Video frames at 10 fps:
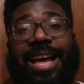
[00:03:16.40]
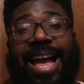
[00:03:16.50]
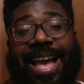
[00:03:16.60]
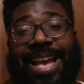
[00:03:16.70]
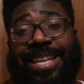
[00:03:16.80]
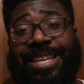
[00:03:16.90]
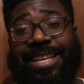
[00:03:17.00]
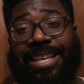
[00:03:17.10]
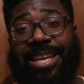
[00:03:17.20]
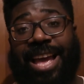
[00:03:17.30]
at
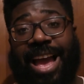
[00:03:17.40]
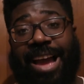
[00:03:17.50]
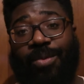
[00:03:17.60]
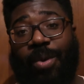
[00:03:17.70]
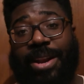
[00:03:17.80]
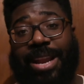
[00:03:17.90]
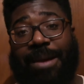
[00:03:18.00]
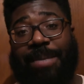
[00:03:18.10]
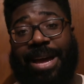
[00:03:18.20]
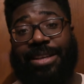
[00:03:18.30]
Headingley and won
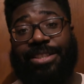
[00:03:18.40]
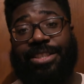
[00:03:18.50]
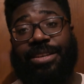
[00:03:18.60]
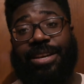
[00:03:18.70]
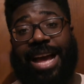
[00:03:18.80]
that match.